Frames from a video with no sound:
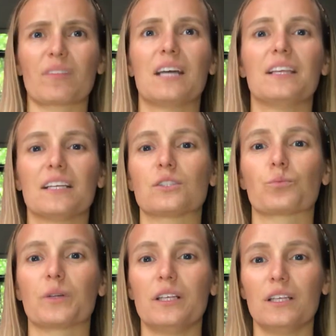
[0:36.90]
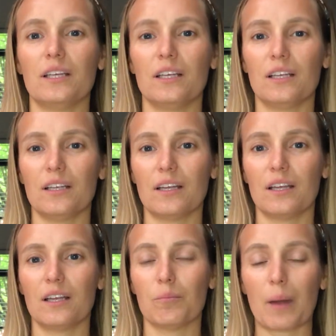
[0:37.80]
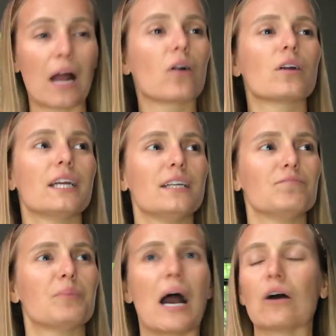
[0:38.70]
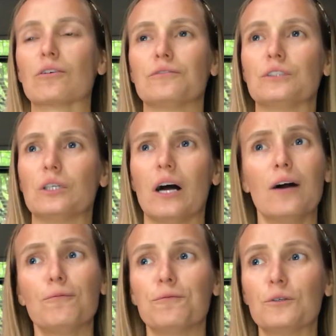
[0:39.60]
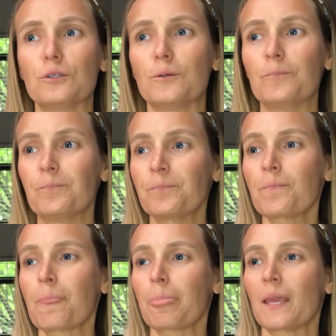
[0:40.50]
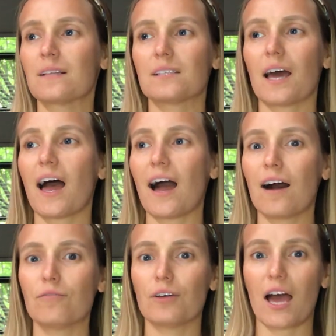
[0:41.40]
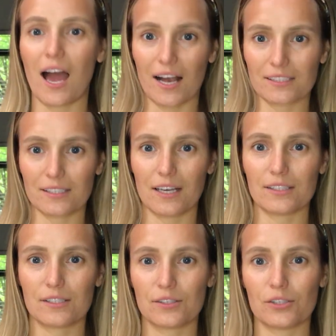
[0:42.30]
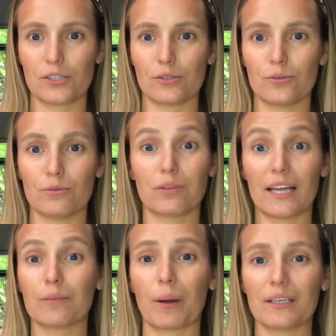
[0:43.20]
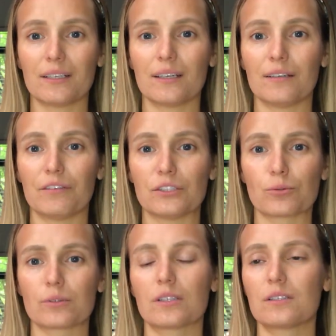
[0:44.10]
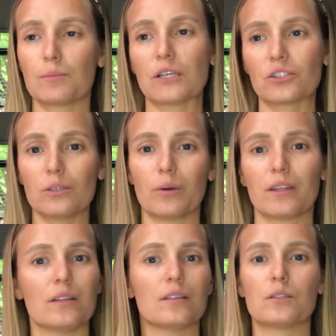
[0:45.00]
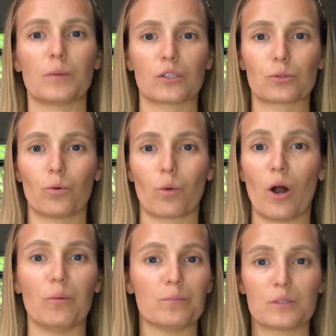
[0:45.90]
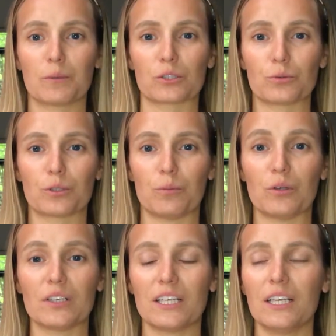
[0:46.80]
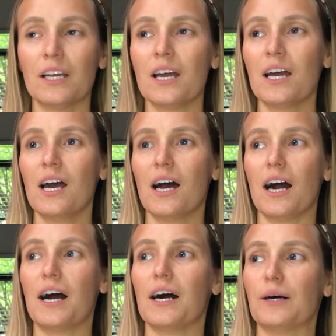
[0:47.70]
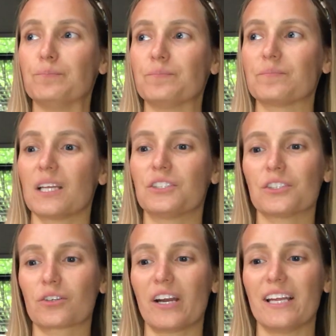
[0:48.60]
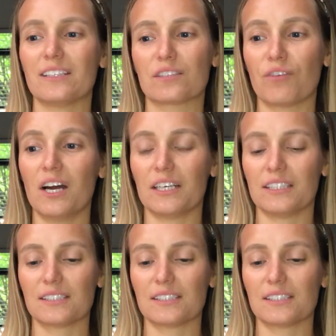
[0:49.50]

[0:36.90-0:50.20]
I think it's really empowering, powerful, helpful to have access to like-minded individuals, especially within the spiritual realm, spiritual community. It's just great. It's fun.